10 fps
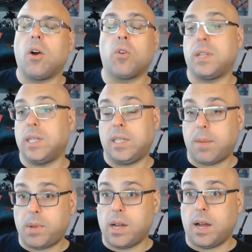or the
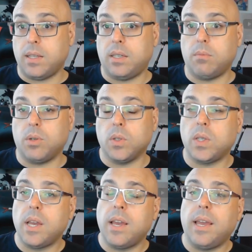Decepticon
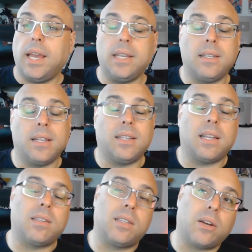symbols isn't
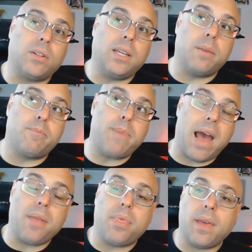necessarily a
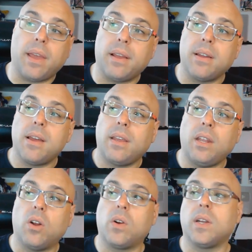bad thing,
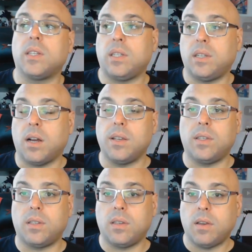because it
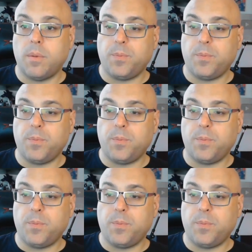does,